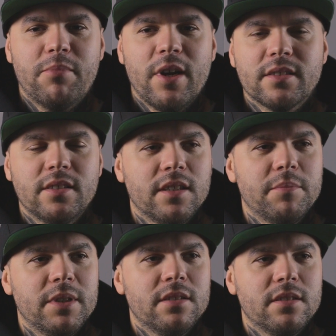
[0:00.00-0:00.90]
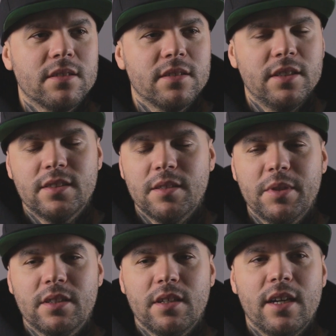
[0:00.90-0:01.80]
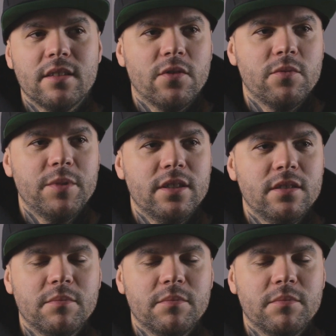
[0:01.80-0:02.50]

practicing a bit. It's a bit hard for me